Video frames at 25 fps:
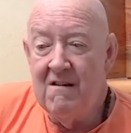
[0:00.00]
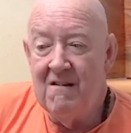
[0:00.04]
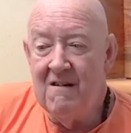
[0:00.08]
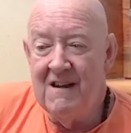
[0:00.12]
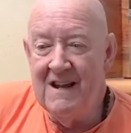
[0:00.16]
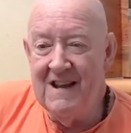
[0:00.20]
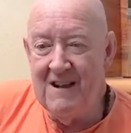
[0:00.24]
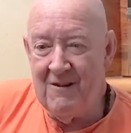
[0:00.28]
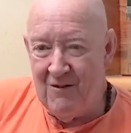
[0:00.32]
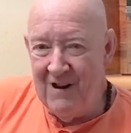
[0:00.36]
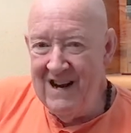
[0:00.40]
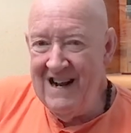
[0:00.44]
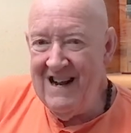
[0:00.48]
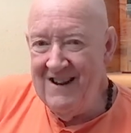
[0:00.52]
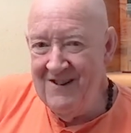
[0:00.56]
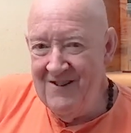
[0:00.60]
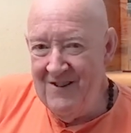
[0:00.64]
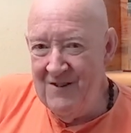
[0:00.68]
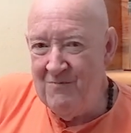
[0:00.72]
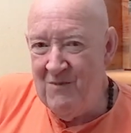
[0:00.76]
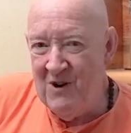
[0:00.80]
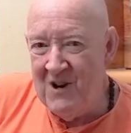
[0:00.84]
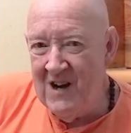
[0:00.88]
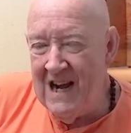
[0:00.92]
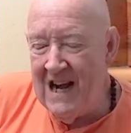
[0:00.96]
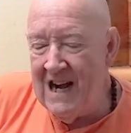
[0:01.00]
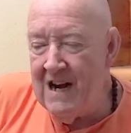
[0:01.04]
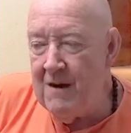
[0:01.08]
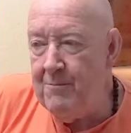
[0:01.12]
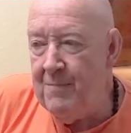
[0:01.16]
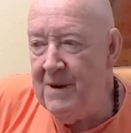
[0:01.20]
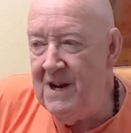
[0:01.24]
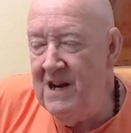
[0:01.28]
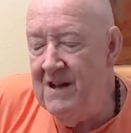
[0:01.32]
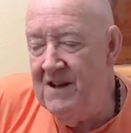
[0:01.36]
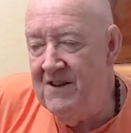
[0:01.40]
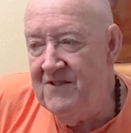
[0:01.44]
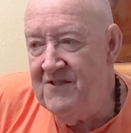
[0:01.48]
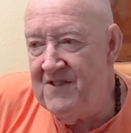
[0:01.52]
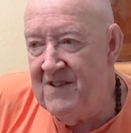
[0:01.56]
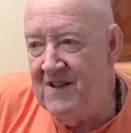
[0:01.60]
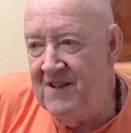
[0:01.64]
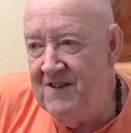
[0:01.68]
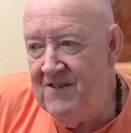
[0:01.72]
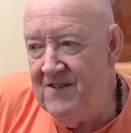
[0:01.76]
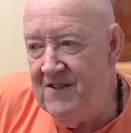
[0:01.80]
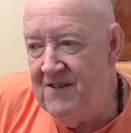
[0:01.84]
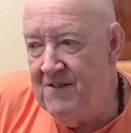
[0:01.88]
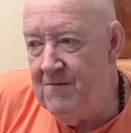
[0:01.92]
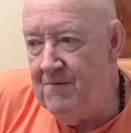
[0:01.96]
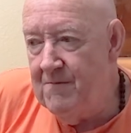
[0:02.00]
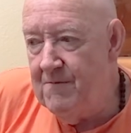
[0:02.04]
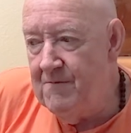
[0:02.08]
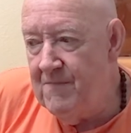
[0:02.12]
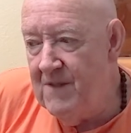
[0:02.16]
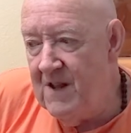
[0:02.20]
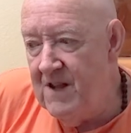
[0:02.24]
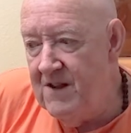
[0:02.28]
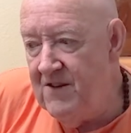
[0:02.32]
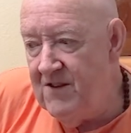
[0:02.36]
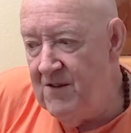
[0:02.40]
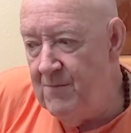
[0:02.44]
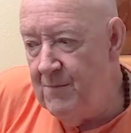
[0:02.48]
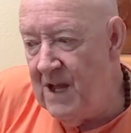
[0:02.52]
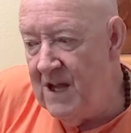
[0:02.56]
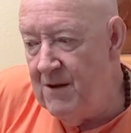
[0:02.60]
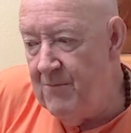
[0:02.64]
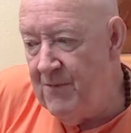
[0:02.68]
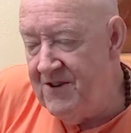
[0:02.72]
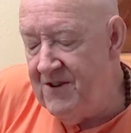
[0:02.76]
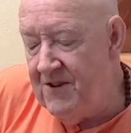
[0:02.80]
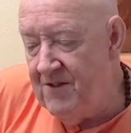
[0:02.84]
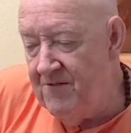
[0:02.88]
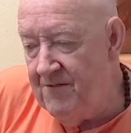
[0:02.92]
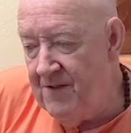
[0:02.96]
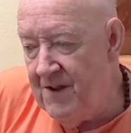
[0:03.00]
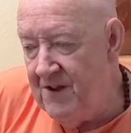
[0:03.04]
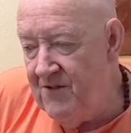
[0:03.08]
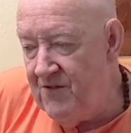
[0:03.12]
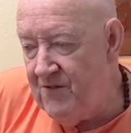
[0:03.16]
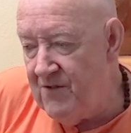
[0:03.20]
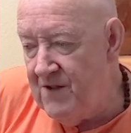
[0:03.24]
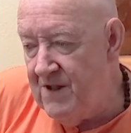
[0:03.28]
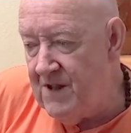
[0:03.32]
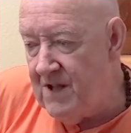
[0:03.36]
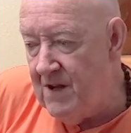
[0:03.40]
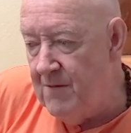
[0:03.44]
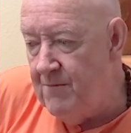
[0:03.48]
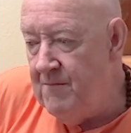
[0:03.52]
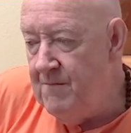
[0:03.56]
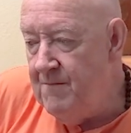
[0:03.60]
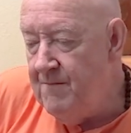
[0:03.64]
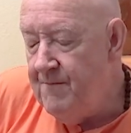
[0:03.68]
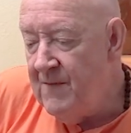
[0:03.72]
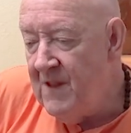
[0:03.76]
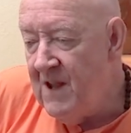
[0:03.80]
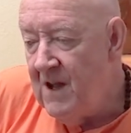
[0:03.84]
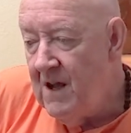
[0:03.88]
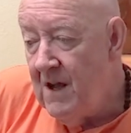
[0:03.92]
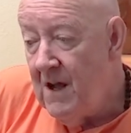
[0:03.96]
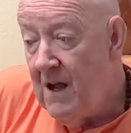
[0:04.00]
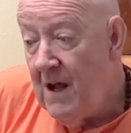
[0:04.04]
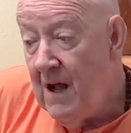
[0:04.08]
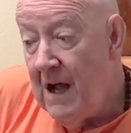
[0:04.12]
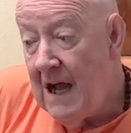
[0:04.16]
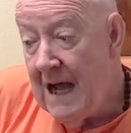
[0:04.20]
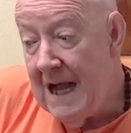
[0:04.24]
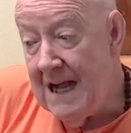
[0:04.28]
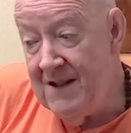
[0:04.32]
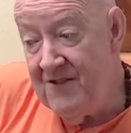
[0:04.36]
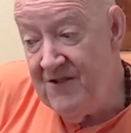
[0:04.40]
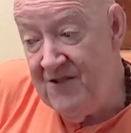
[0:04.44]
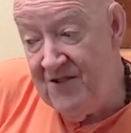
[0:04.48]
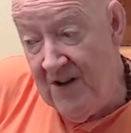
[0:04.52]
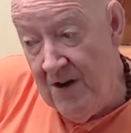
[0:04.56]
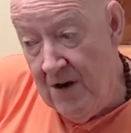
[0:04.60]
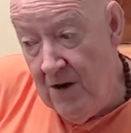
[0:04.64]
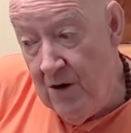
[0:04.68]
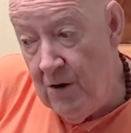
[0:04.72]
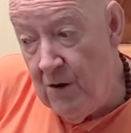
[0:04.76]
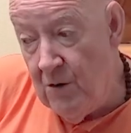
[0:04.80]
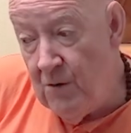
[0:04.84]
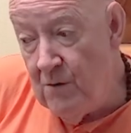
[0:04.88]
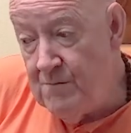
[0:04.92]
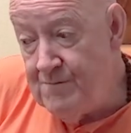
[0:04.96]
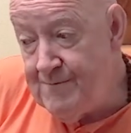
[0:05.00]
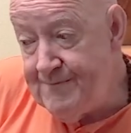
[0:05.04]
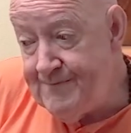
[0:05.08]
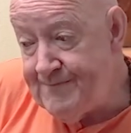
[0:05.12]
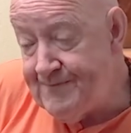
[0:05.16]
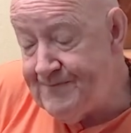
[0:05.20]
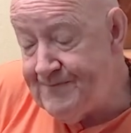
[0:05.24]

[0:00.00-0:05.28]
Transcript: equating to more happiness than to be able to fish with them. And so,